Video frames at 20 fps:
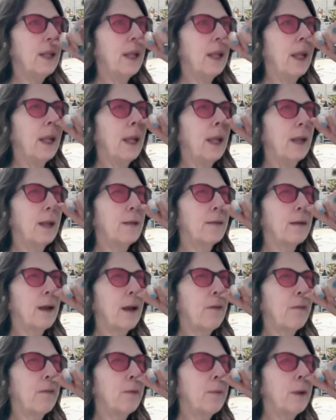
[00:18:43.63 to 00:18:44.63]
And
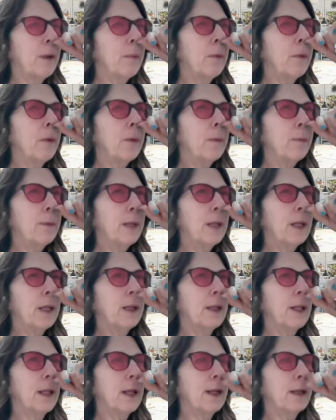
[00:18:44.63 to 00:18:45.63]
I remember it
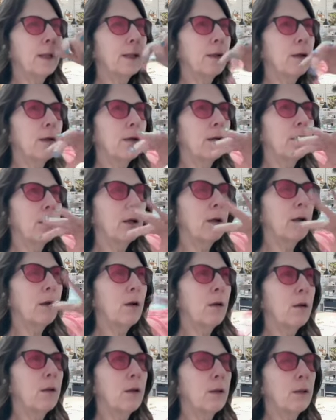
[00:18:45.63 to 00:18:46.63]
being like
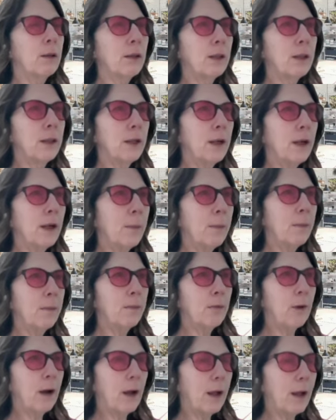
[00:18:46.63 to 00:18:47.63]
lit up
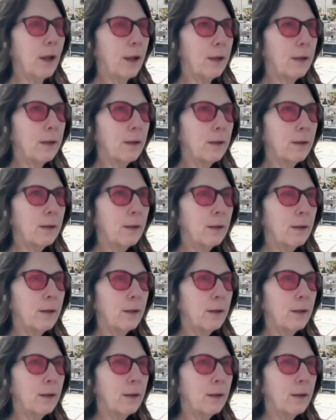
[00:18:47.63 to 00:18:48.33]
red.